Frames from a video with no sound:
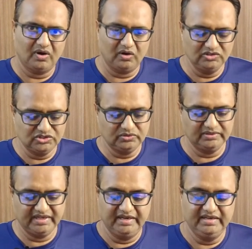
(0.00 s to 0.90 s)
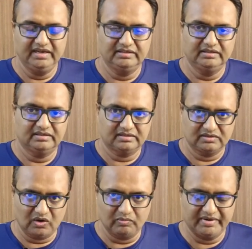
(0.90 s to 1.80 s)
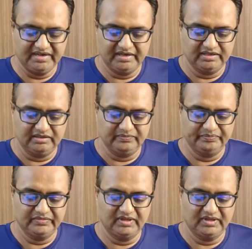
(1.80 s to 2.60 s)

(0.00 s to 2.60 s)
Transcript: Also, any other corporate data,